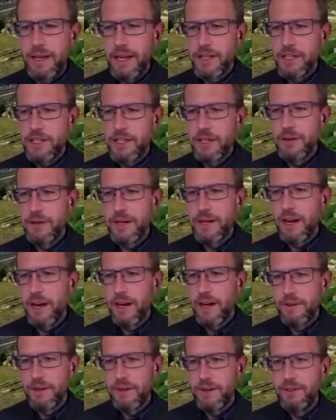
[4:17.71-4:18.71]
ancient Greek
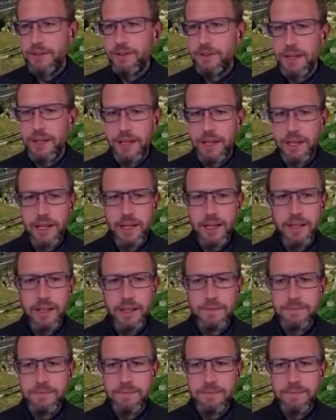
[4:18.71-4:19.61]
authors uh,